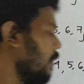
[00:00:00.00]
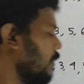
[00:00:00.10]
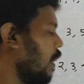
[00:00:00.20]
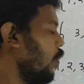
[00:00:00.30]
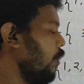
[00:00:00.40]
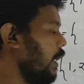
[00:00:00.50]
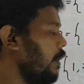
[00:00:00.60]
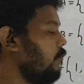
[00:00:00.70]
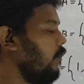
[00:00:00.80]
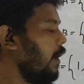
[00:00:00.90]
Now,
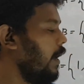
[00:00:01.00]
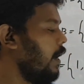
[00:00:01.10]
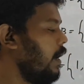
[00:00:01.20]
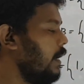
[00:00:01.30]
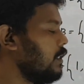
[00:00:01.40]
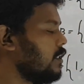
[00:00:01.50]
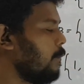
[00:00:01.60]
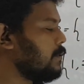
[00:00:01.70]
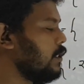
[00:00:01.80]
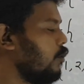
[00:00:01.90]
if A is a
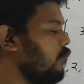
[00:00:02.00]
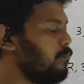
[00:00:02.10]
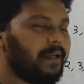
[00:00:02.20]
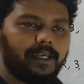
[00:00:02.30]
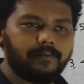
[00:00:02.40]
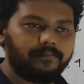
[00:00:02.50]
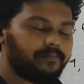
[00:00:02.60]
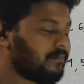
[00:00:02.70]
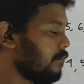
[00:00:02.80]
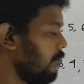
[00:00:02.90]
subset of B,
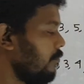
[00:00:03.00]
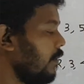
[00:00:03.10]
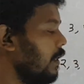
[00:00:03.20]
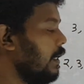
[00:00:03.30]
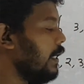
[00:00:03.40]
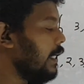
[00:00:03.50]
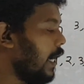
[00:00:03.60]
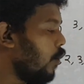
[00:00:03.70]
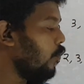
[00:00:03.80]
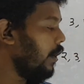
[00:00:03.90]

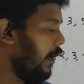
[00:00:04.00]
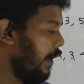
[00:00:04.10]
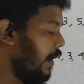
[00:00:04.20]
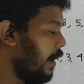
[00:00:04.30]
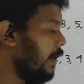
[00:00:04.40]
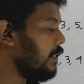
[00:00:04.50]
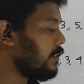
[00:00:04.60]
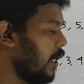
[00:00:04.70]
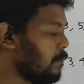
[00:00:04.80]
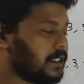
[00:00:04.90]
now A is
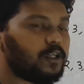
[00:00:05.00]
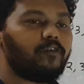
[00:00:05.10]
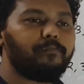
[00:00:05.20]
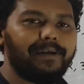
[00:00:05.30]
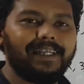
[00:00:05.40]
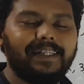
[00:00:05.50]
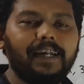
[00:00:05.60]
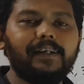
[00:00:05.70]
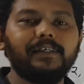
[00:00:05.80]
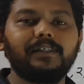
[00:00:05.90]
a subset of B,
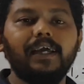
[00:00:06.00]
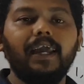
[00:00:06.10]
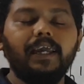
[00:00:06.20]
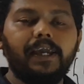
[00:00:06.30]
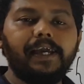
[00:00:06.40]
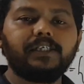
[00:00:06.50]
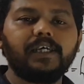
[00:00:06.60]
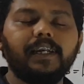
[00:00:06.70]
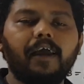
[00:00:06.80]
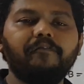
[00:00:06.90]
that is each
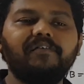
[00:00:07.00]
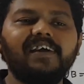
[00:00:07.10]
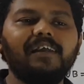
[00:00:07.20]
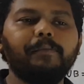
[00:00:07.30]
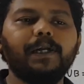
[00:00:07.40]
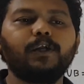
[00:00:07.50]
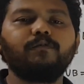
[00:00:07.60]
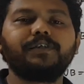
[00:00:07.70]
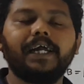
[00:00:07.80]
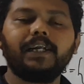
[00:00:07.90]
and every element of
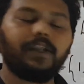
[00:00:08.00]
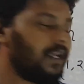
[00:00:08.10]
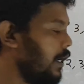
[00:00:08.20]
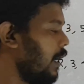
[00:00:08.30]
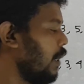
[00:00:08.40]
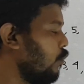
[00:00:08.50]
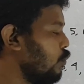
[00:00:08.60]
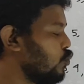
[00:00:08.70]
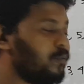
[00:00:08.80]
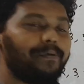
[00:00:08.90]
set A are
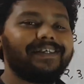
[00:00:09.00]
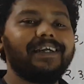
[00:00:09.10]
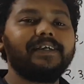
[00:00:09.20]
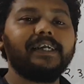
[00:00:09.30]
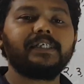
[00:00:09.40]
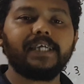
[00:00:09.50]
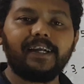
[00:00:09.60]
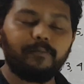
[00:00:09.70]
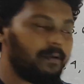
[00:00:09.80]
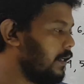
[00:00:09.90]
also present in
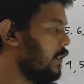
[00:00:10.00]
set B.